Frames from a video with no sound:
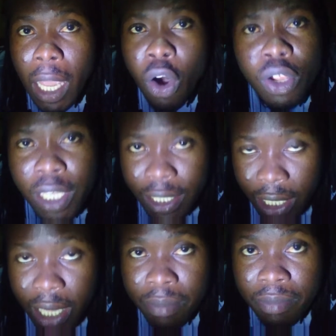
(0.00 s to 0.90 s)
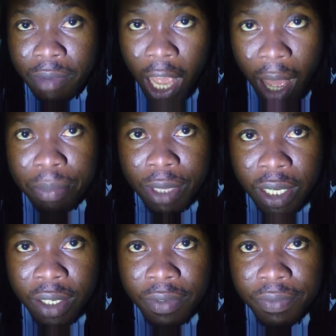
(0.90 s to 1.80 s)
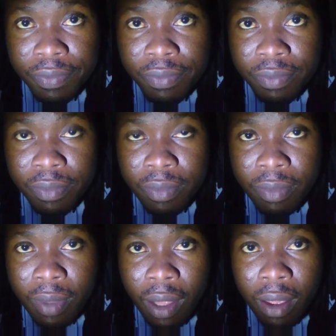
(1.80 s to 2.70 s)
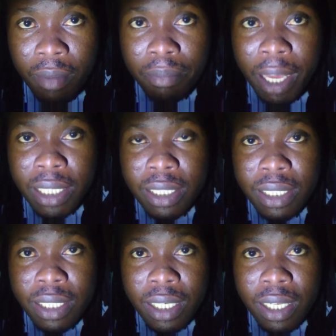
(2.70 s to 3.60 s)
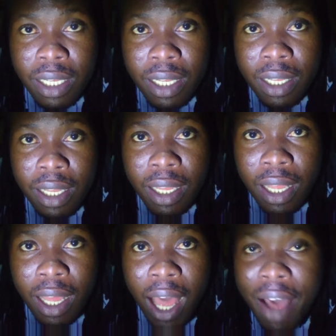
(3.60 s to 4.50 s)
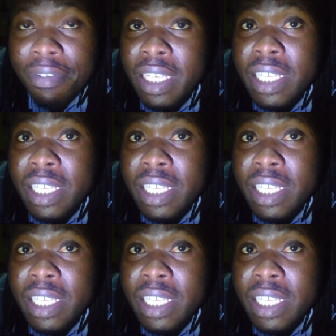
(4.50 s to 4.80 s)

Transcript: all that can happen. But haven't